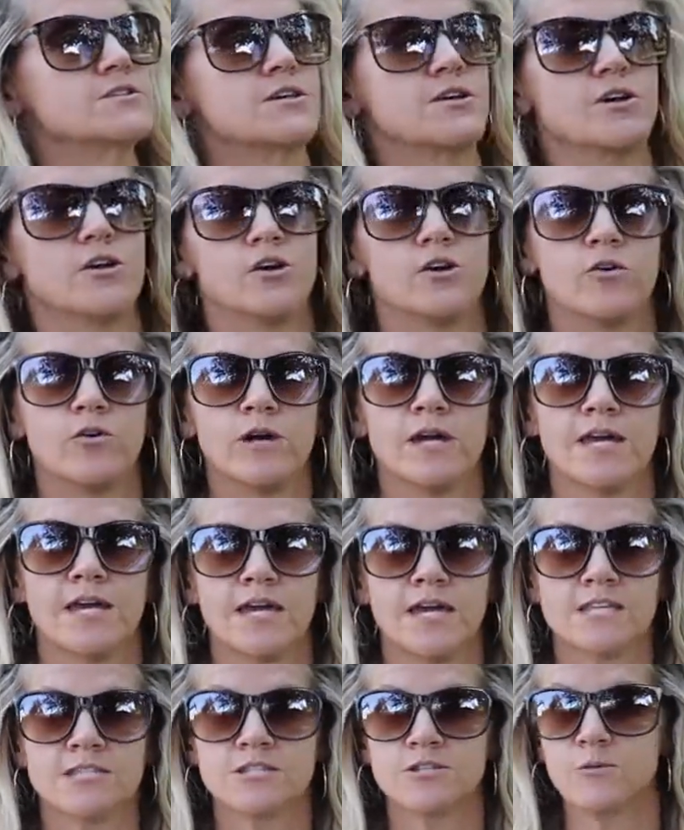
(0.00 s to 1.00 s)
So
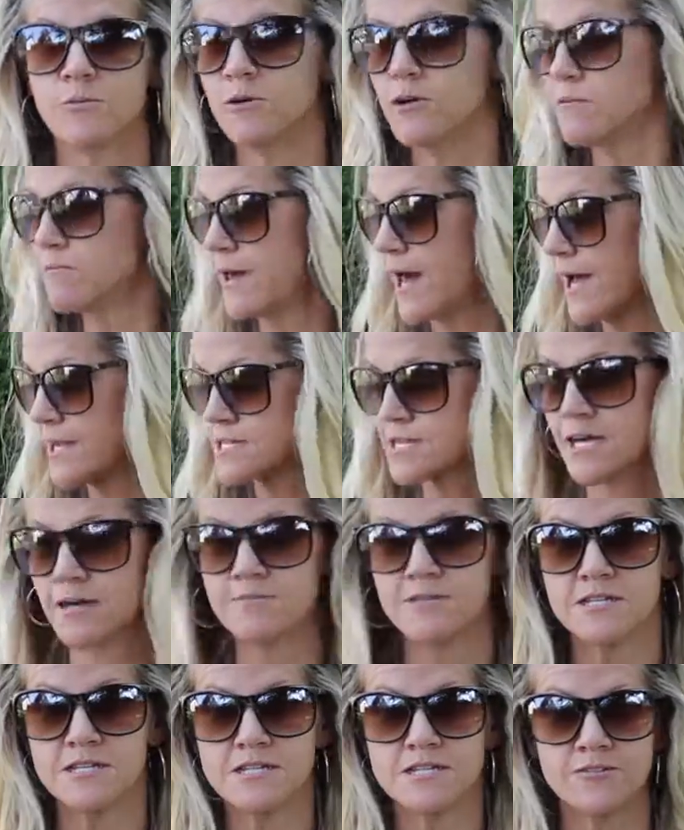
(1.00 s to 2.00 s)
it's super compact, it
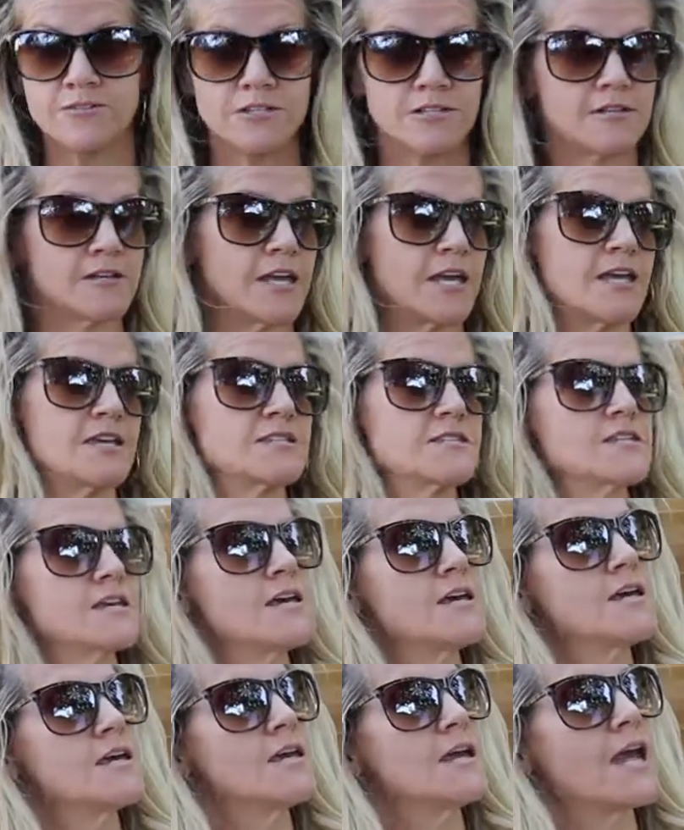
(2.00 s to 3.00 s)
comes in its own little case,
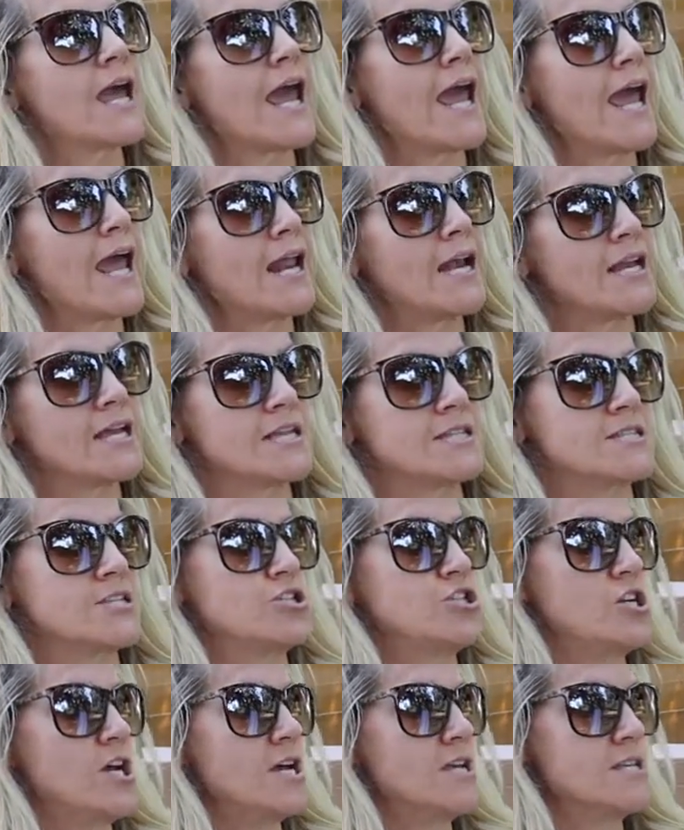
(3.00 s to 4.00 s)
and it's
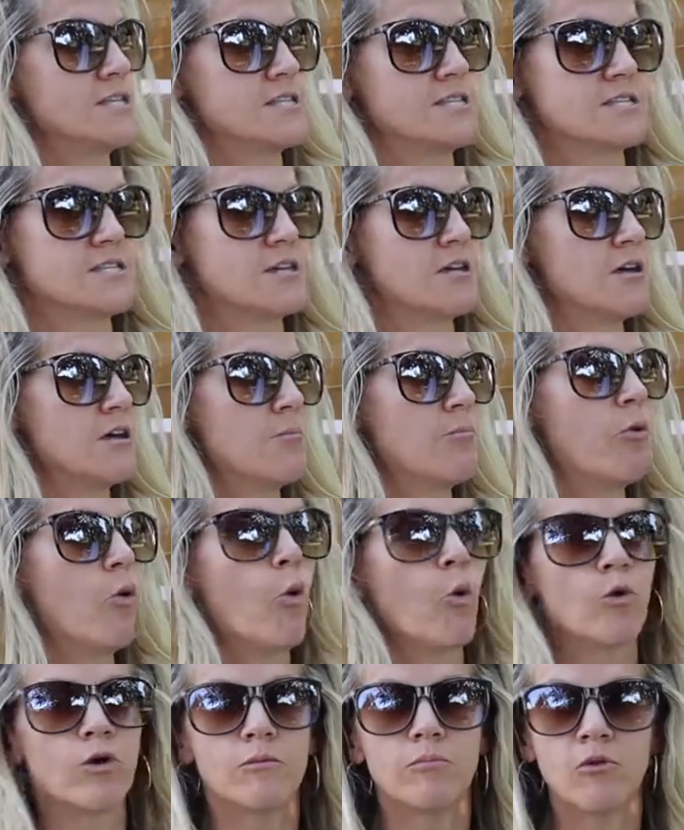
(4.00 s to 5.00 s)
just
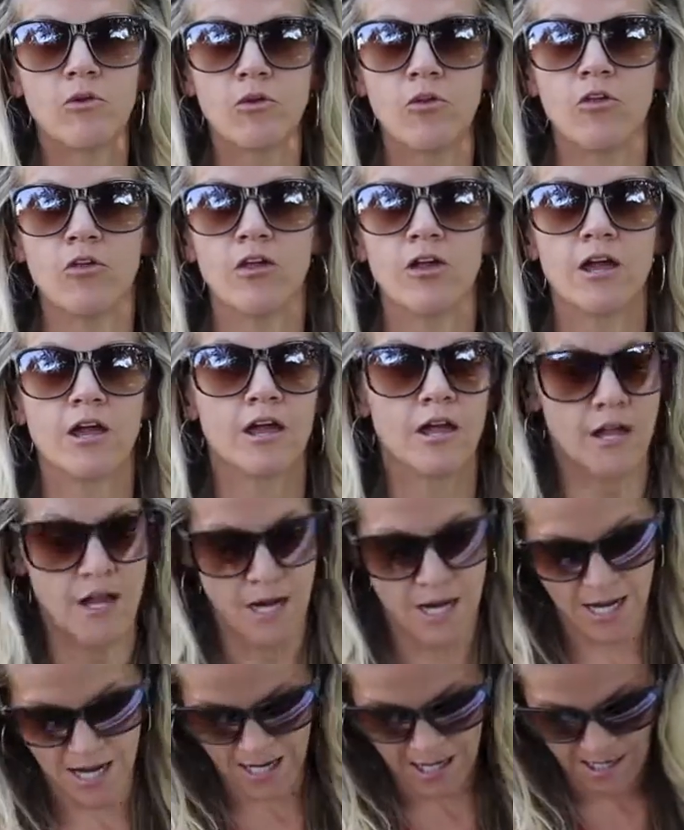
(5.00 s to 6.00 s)
portable
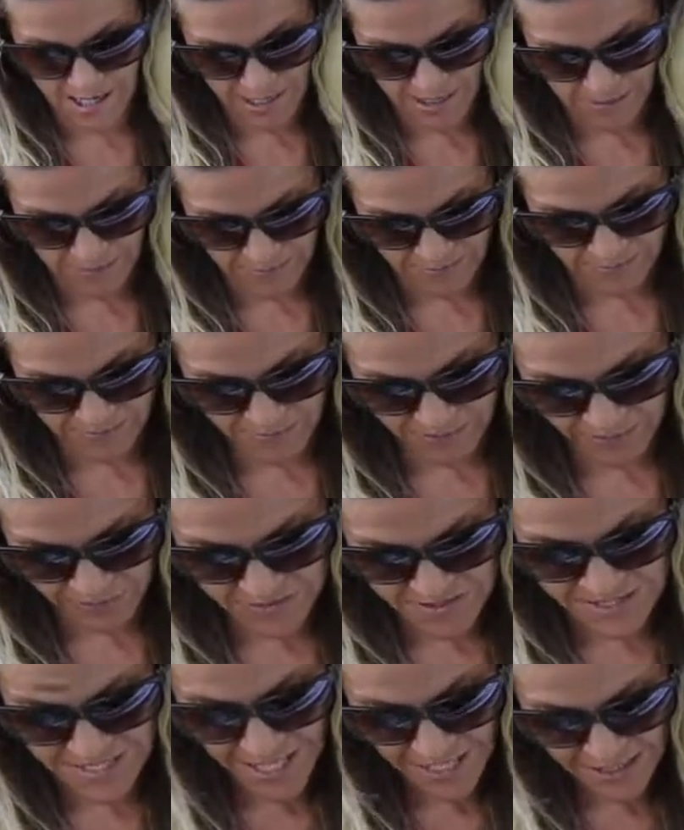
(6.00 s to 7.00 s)
um,
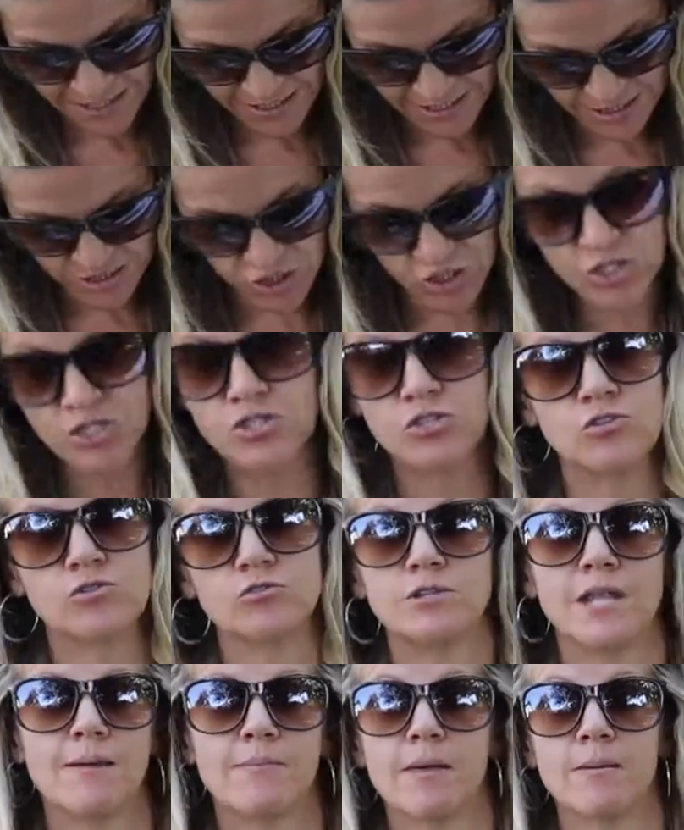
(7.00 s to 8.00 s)
signage
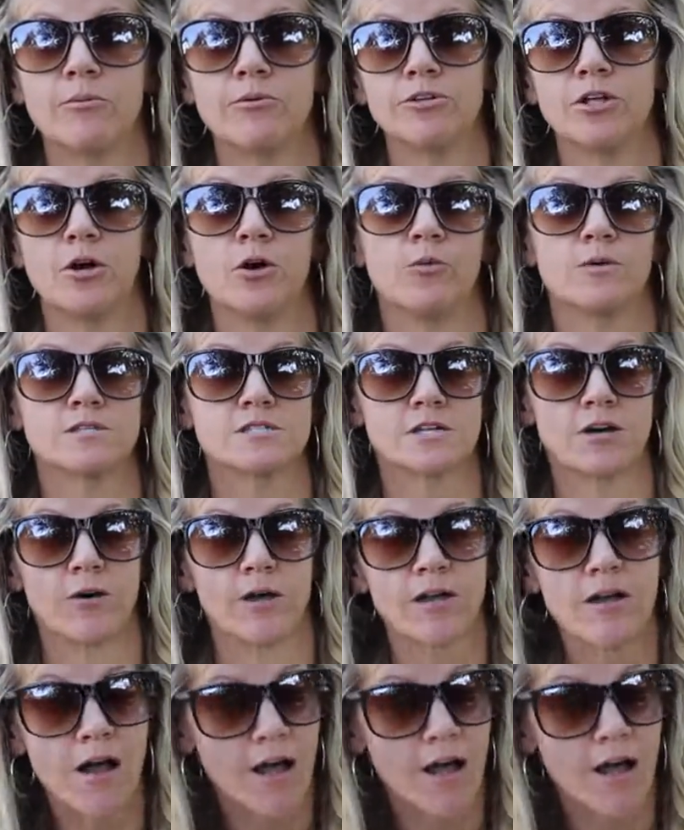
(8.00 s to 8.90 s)
to let people know what's going